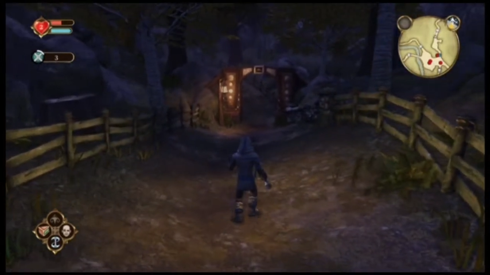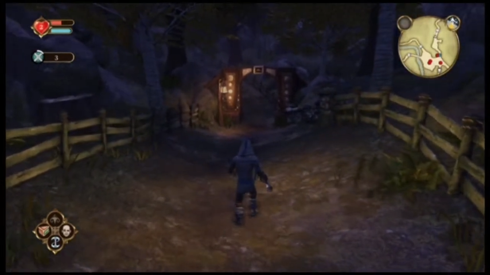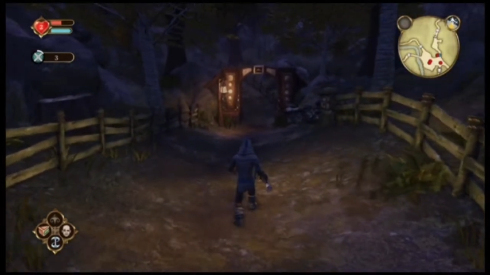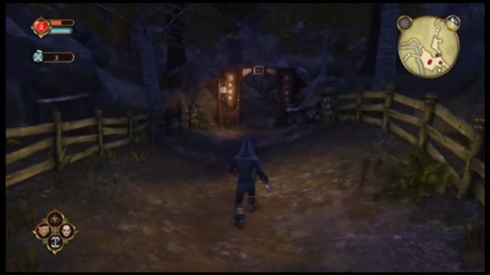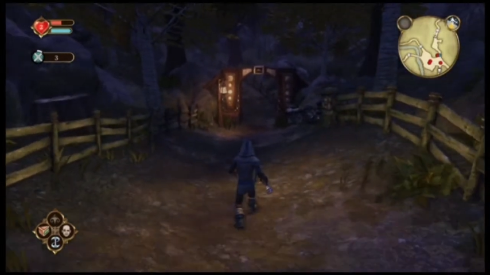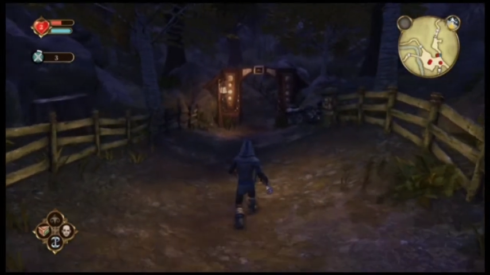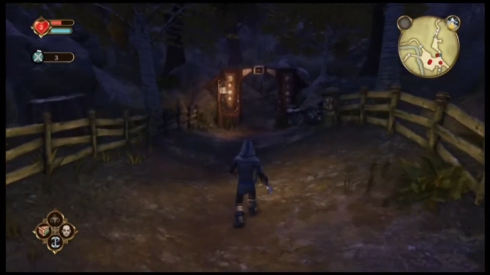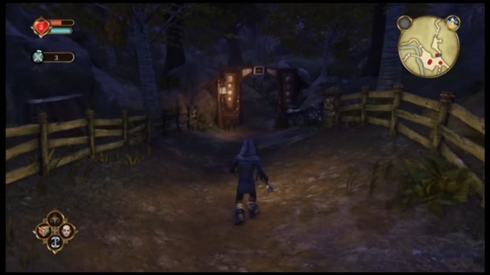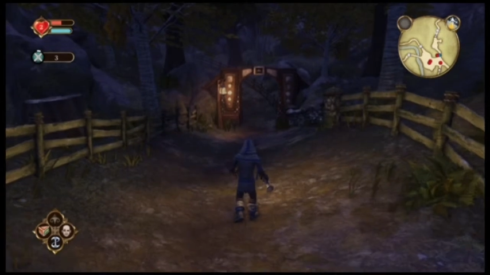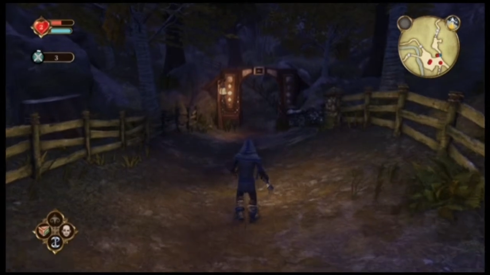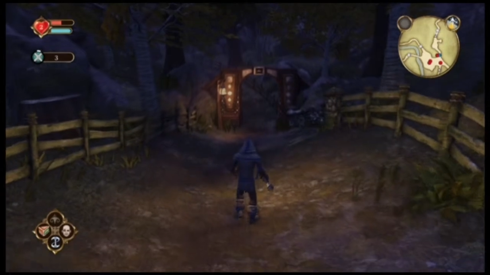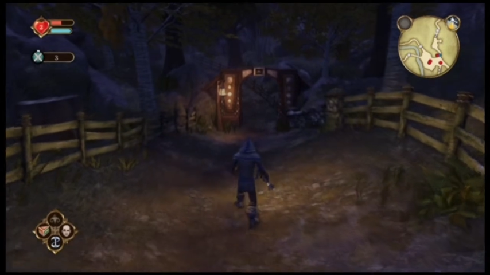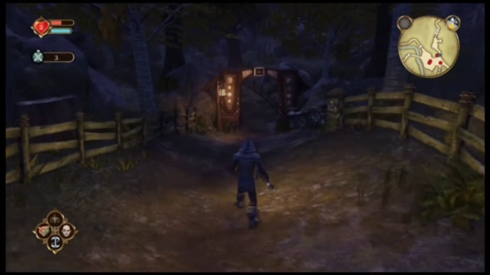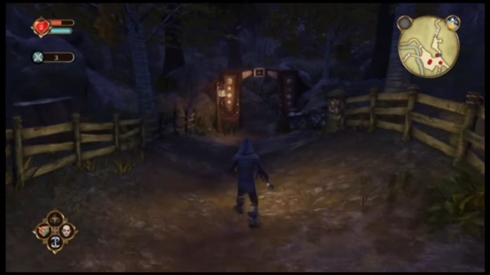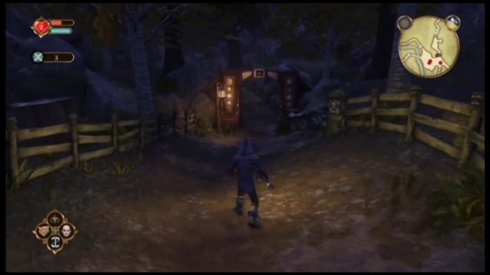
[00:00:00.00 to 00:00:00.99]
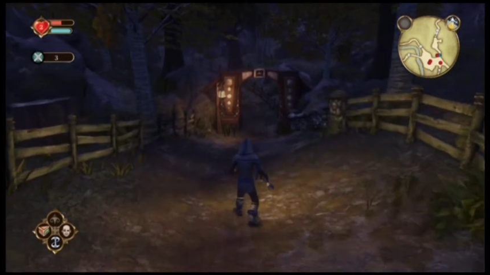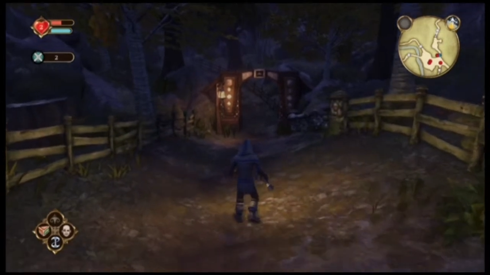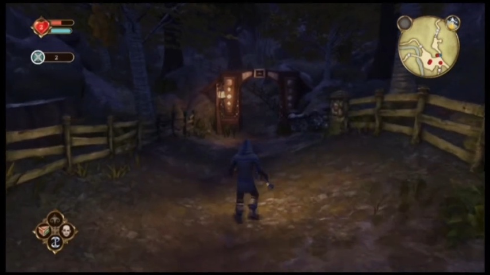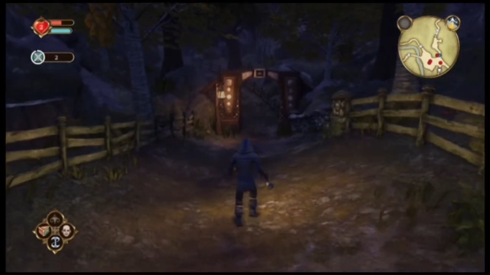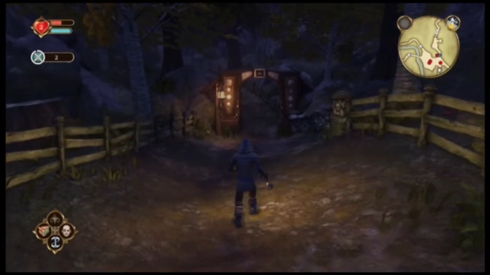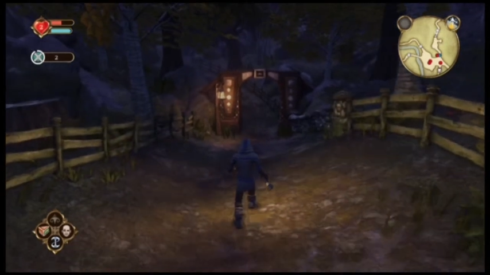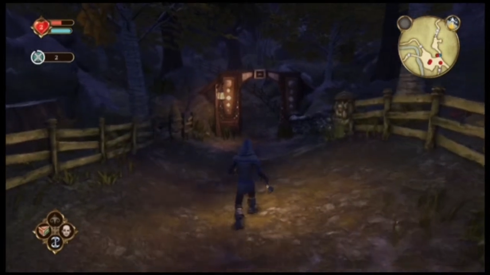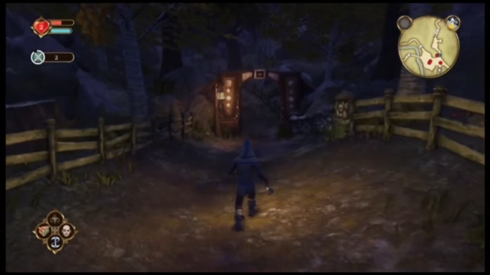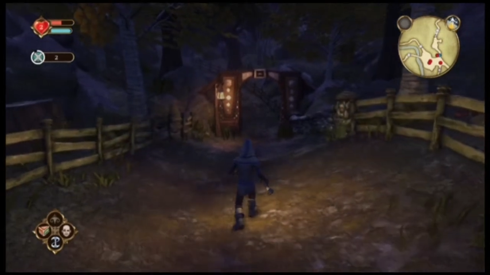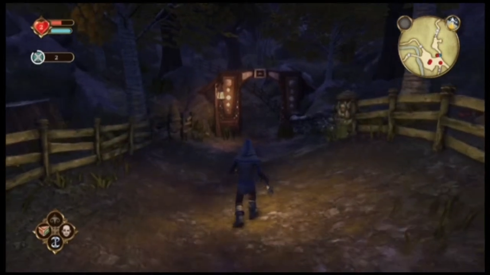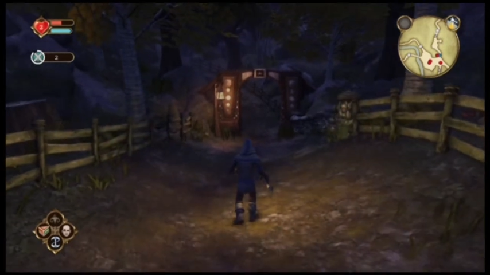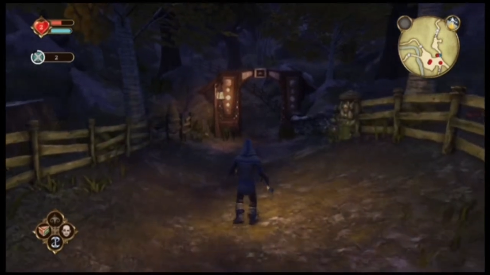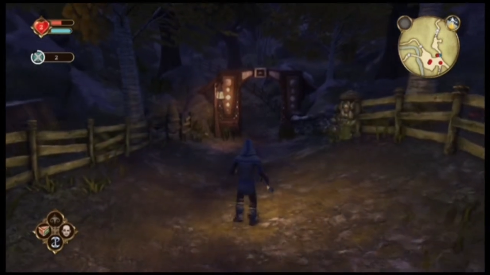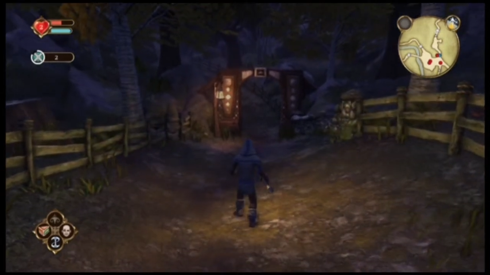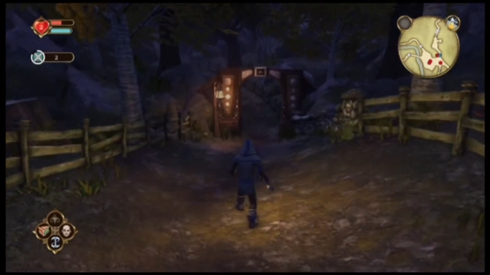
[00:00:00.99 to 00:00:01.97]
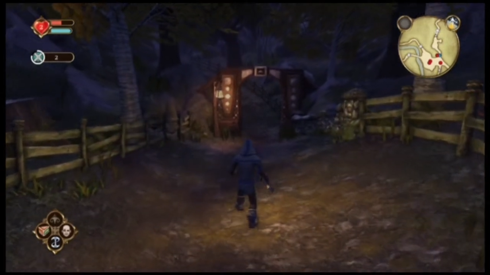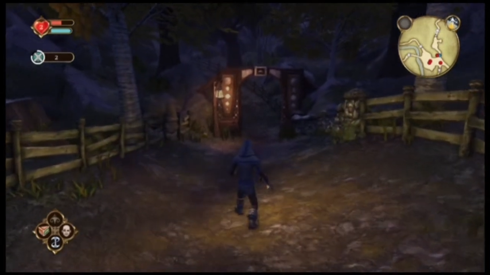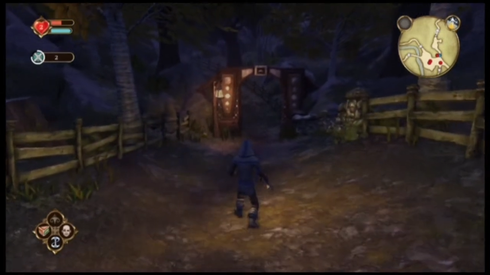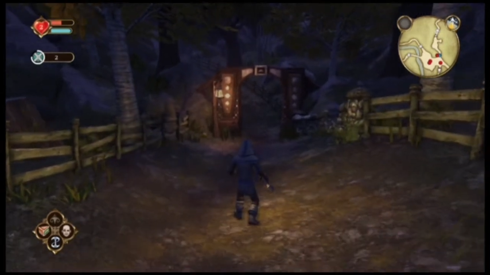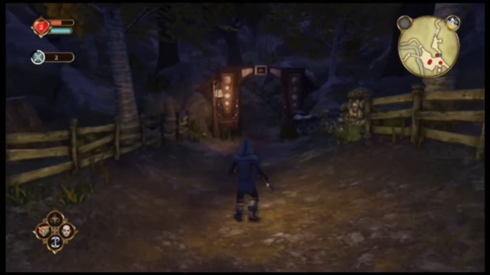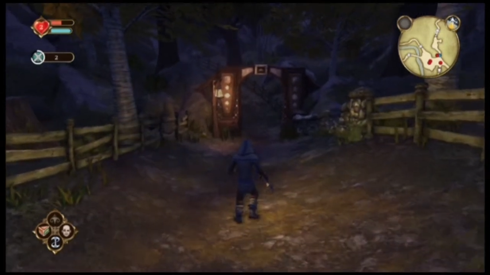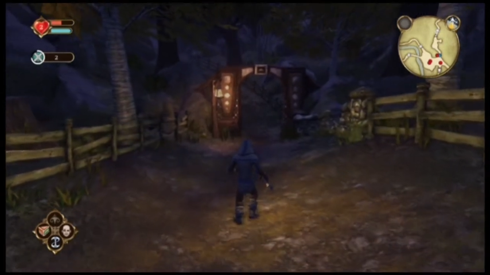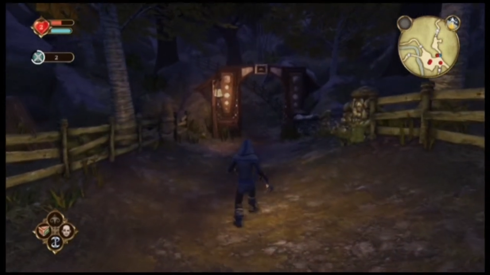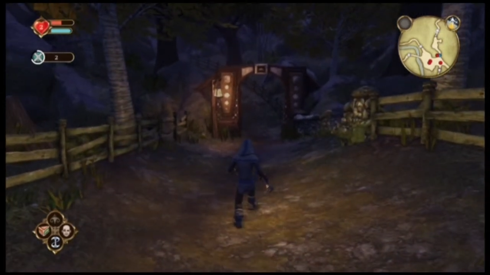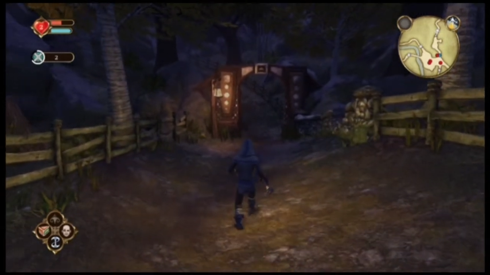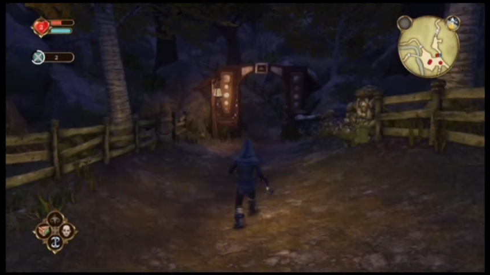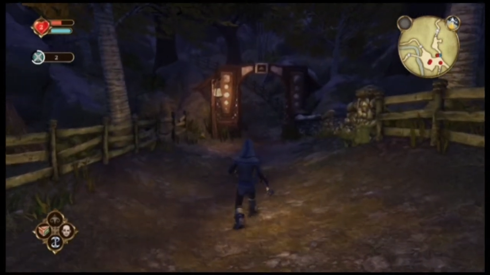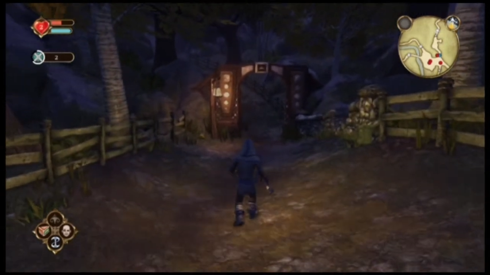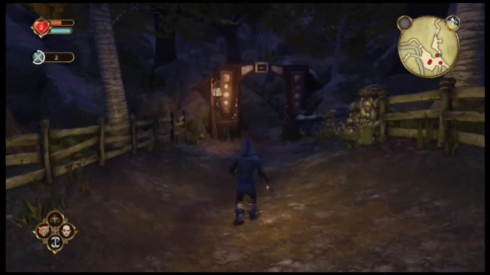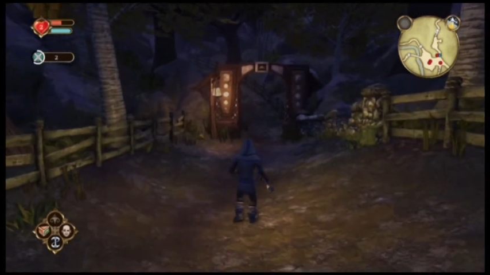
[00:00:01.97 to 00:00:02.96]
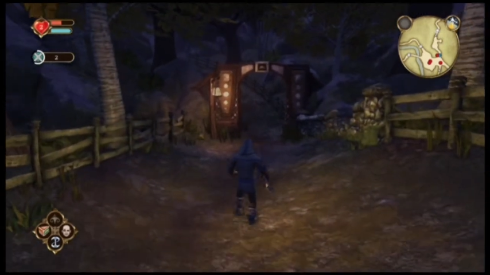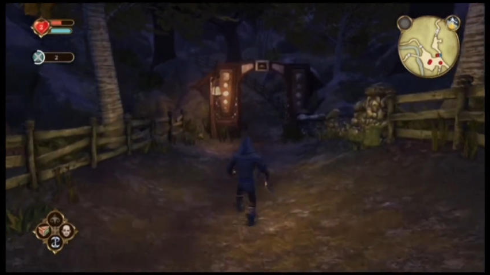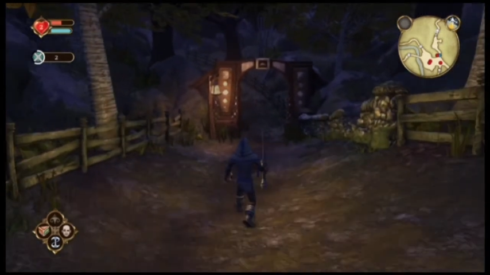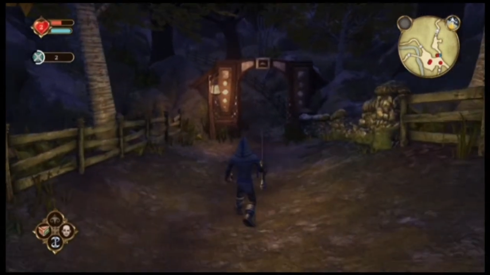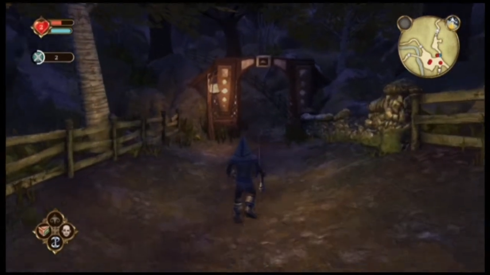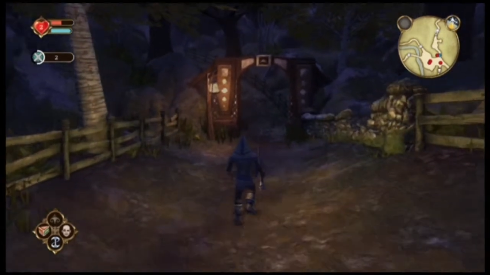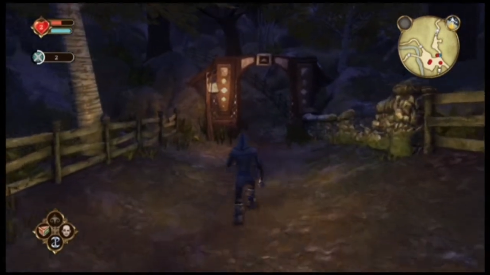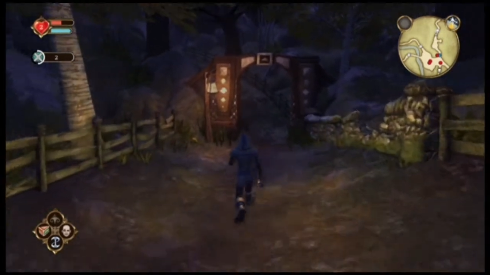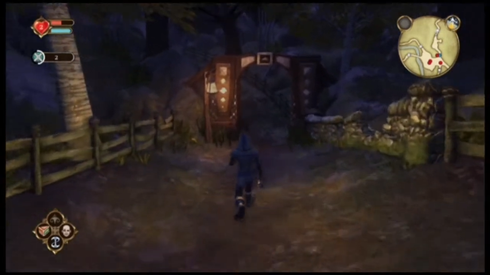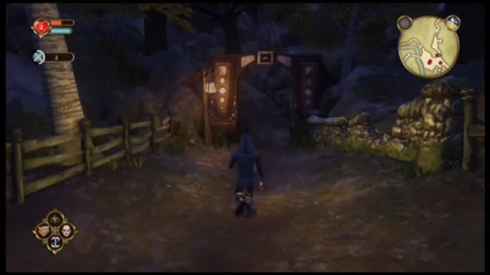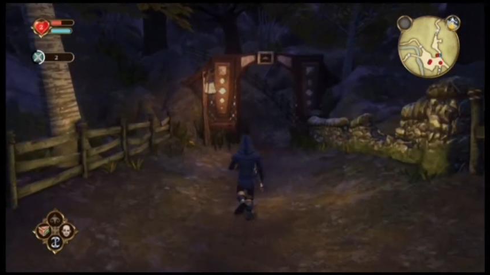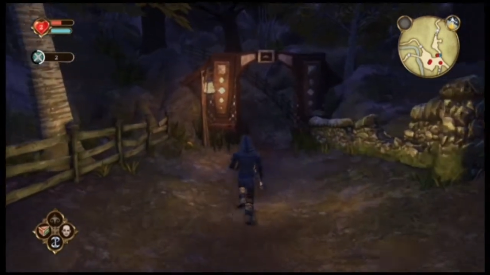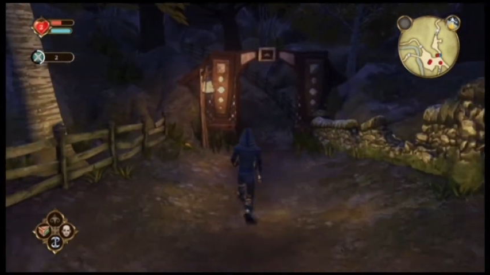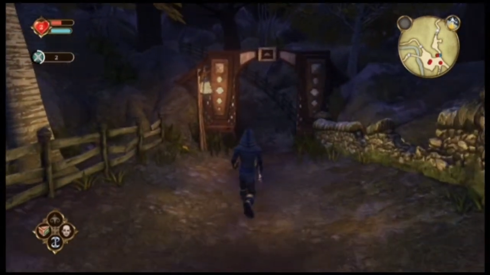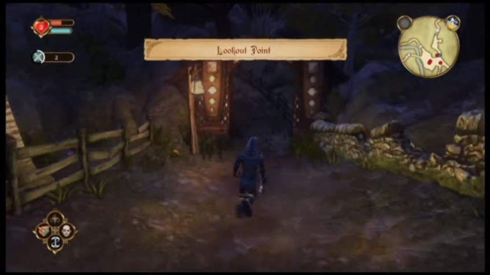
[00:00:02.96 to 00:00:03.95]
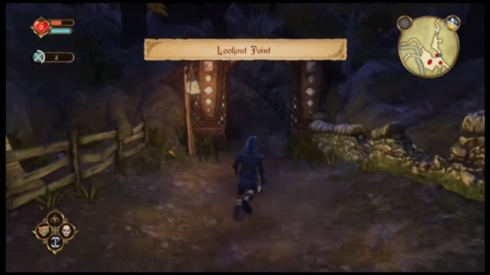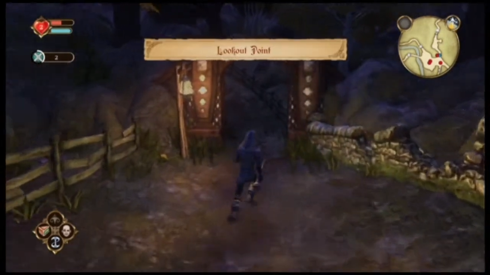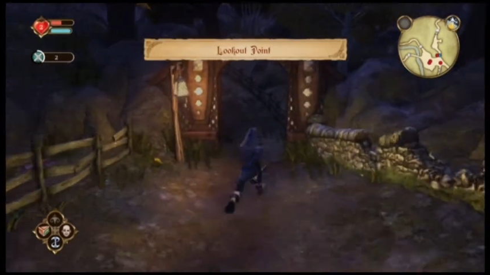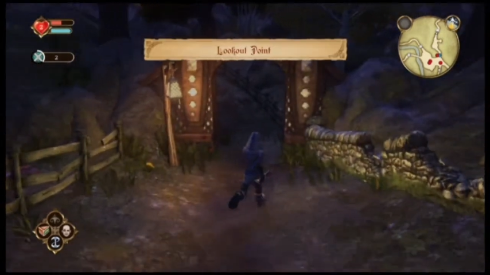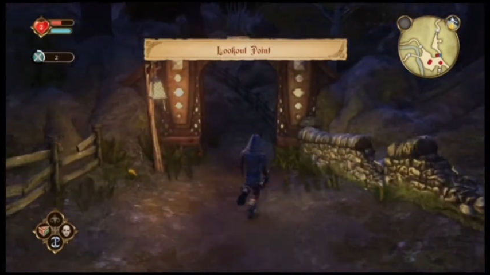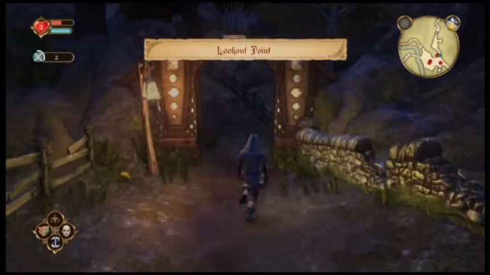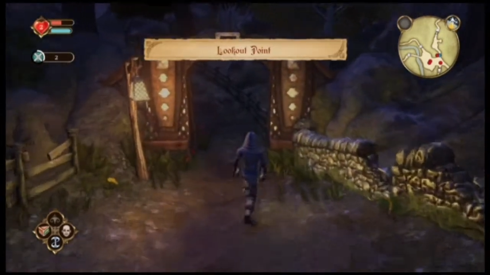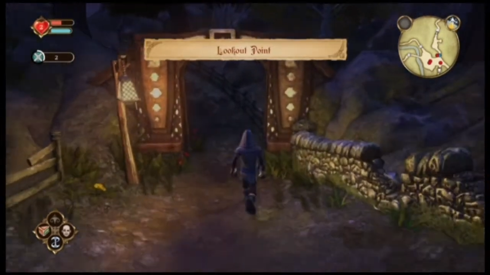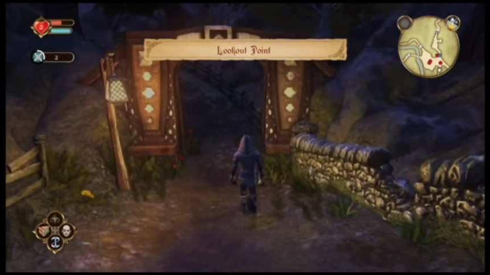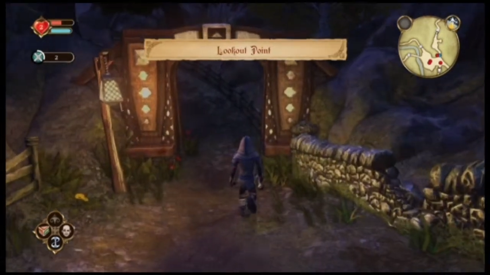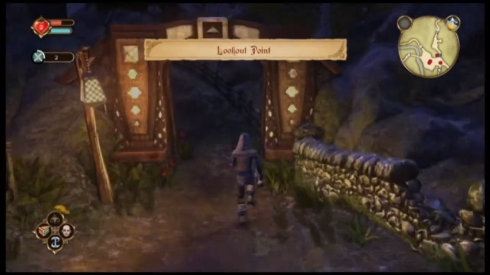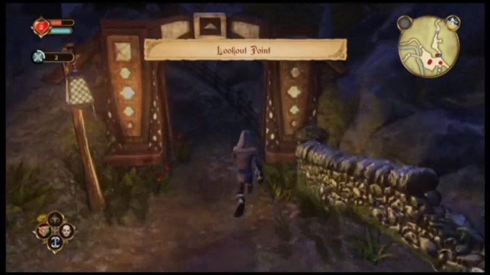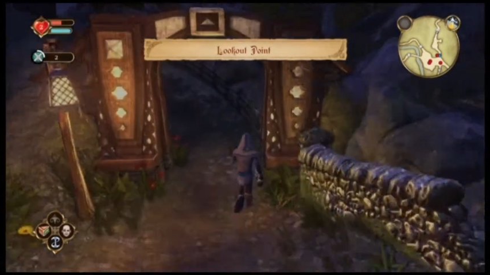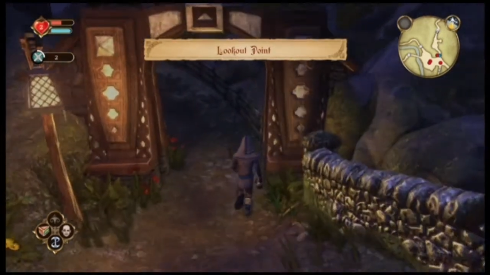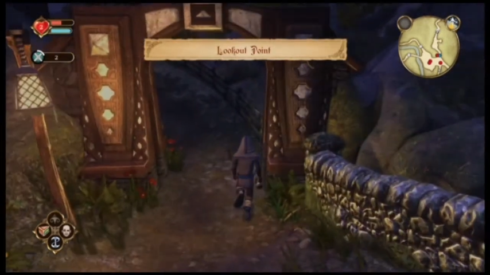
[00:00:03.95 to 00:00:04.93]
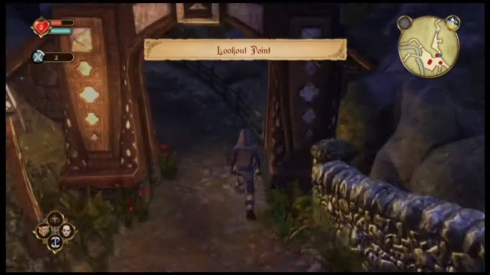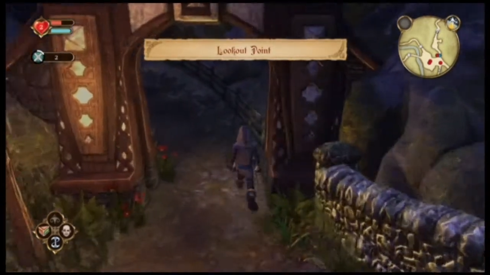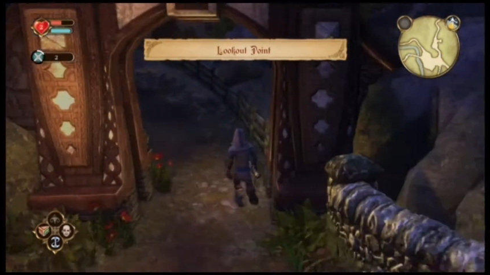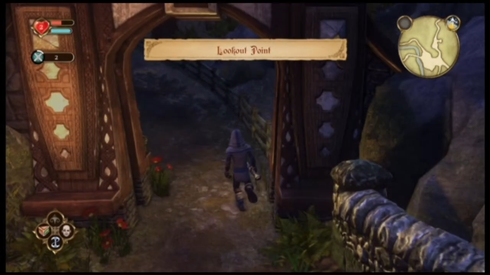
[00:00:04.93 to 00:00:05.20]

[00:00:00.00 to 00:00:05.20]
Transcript: (no speaker visible)